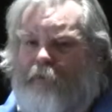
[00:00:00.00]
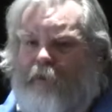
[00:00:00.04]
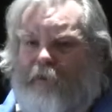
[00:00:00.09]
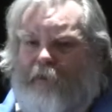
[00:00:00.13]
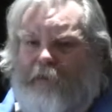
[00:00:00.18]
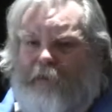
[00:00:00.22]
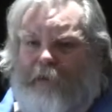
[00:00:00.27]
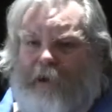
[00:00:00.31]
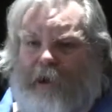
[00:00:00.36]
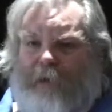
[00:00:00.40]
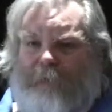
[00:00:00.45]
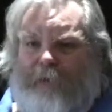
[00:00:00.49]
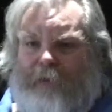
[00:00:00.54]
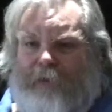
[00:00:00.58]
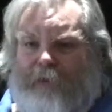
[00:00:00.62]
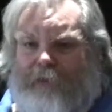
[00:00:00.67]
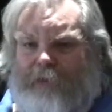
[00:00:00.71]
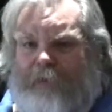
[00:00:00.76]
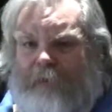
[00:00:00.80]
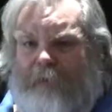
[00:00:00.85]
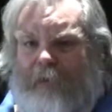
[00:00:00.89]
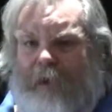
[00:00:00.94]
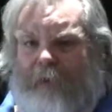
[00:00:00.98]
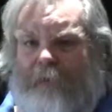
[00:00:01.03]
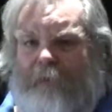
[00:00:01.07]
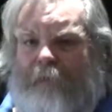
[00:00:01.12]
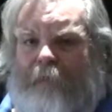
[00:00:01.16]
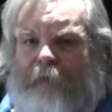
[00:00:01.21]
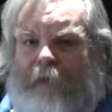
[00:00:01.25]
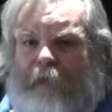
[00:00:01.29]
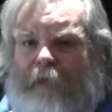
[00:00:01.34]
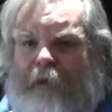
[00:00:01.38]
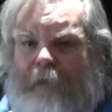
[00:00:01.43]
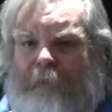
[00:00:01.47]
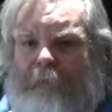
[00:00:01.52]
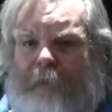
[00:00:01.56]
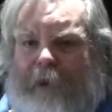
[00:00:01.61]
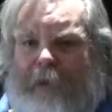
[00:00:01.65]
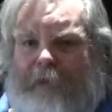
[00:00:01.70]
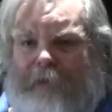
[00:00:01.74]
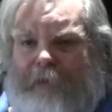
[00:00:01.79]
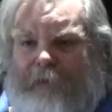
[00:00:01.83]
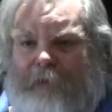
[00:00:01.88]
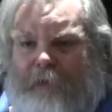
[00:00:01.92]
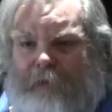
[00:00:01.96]
in our state. We just don't have the funding
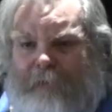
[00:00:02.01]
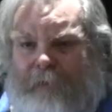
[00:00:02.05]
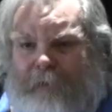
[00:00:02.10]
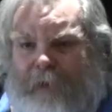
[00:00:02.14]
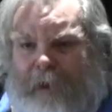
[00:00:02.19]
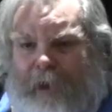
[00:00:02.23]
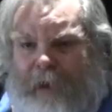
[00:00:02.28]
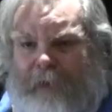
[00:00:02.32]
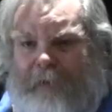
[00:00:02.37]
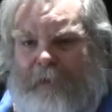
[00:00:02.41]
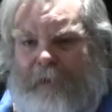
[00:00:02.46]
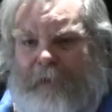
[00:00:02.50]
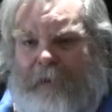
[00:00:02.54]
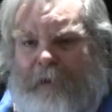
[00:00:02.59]
base to do that.